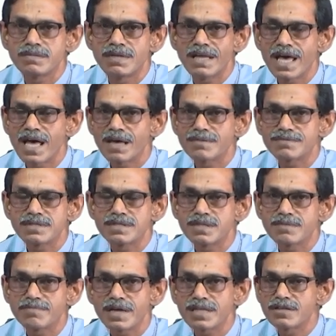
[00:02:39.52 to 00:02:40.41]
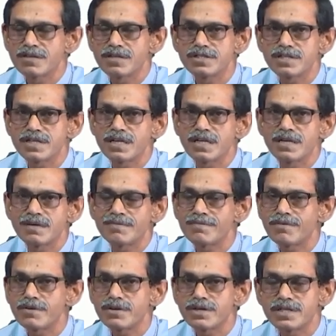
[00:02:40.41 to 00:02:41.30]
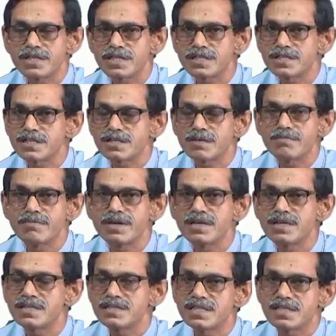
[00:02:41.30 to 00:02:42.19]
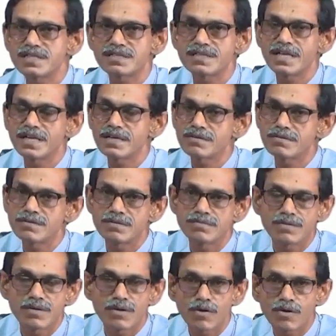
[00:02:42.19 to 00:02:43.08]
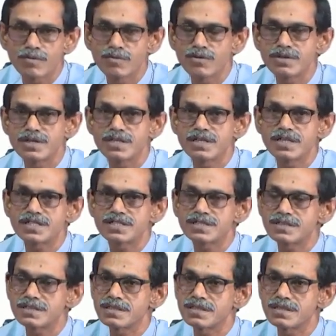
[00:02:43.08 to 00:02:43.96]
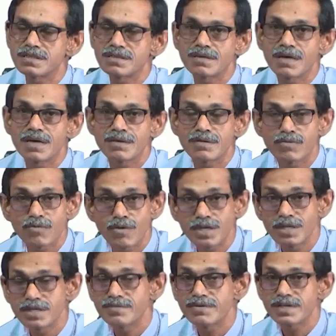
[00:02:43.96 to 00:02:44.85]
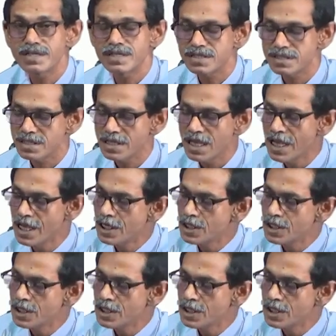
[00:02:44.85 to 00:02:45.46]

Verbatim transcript: labs, in the pathological lab, for detection of many things like hormone detection, quantification.